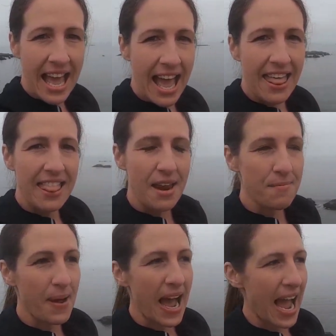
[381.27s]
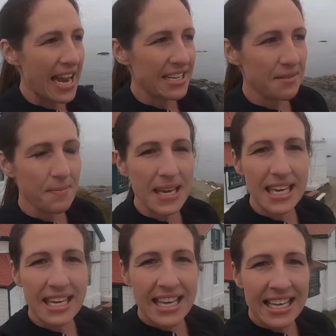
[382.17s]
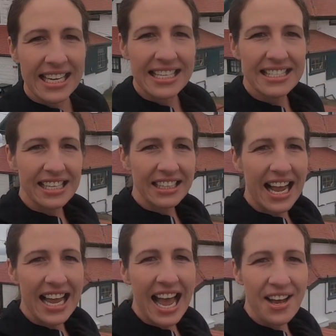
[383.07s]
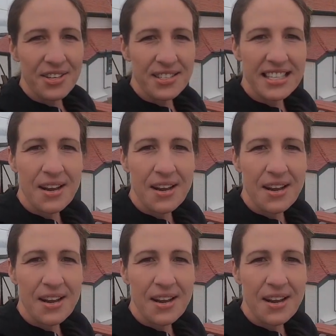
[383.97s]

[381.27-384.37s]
and then behind me is the lighthouse.